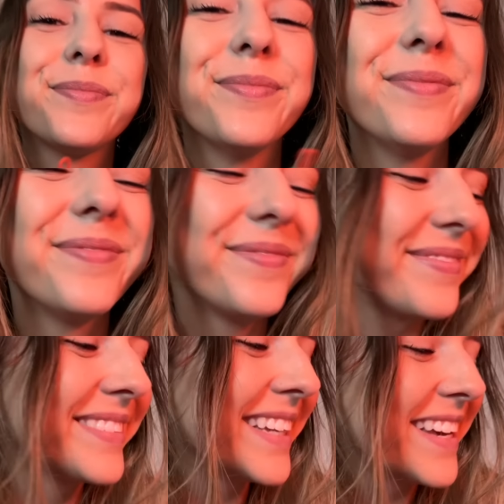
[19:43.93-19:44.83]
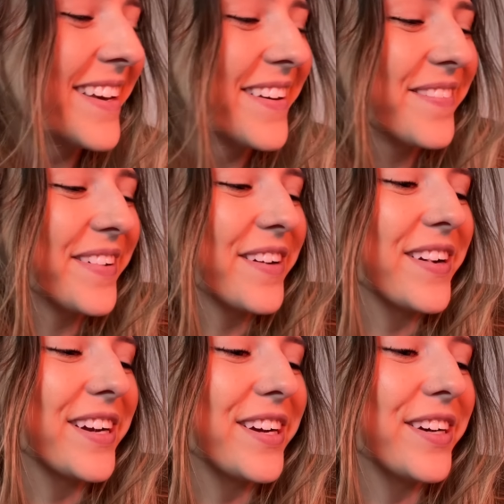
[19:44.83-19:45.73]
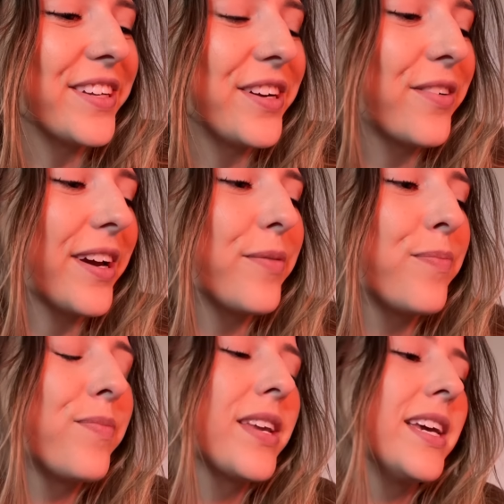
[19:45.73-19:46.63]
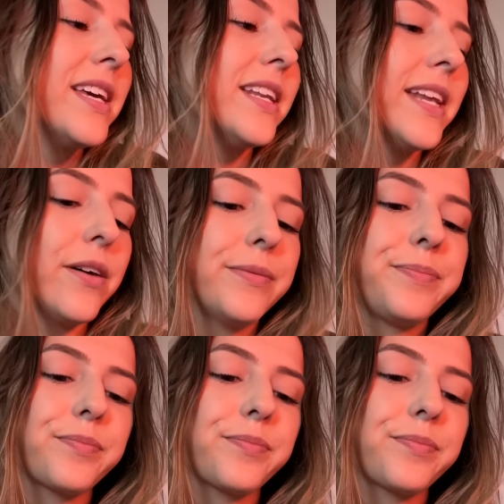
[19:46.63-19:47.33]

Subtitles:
look at my nose. Very, very good. Okay, now,